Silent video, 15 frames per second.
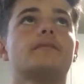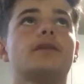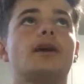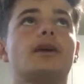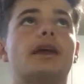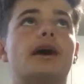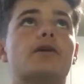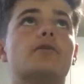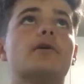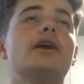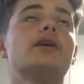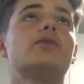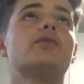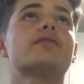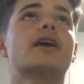Now Reed
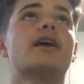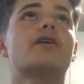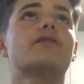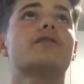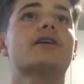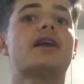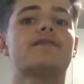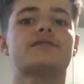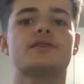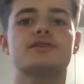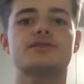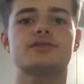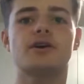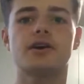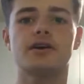once again off the left-hand
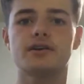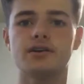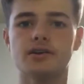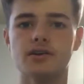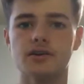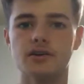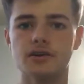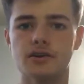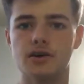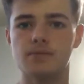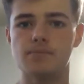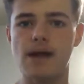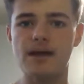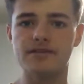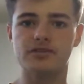side.
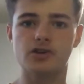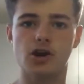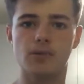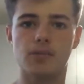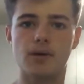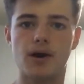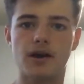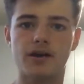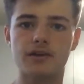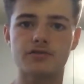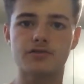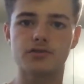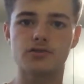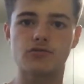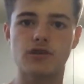Bet Scott Parker
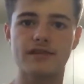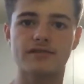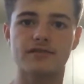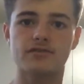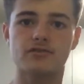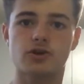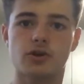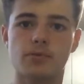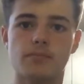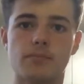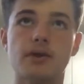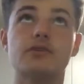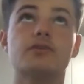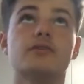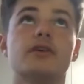is regretting dropping
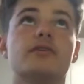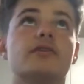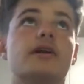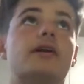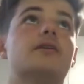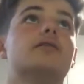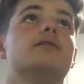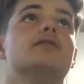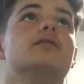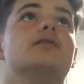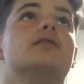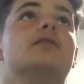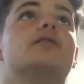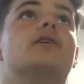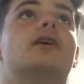Mitrovic now.
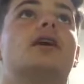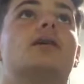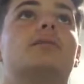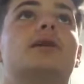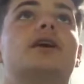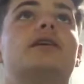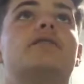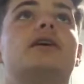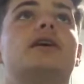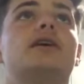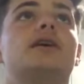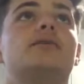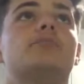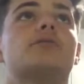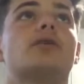I
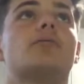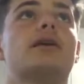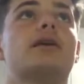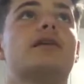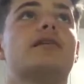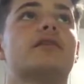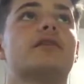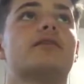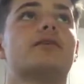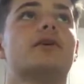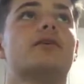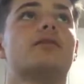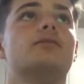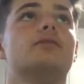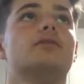believe he probably is. I
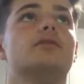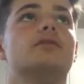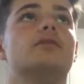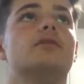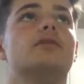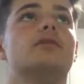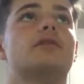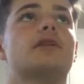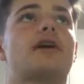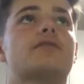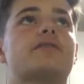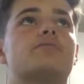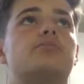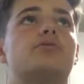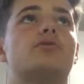don't know.
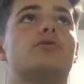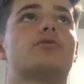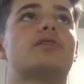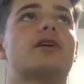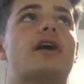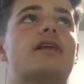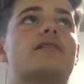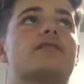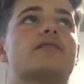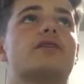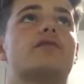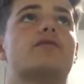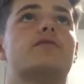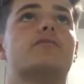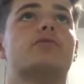That's a poor challenge,
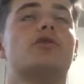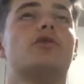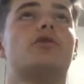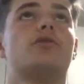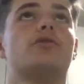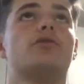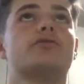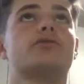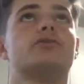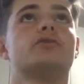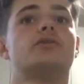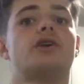though, from Rolls.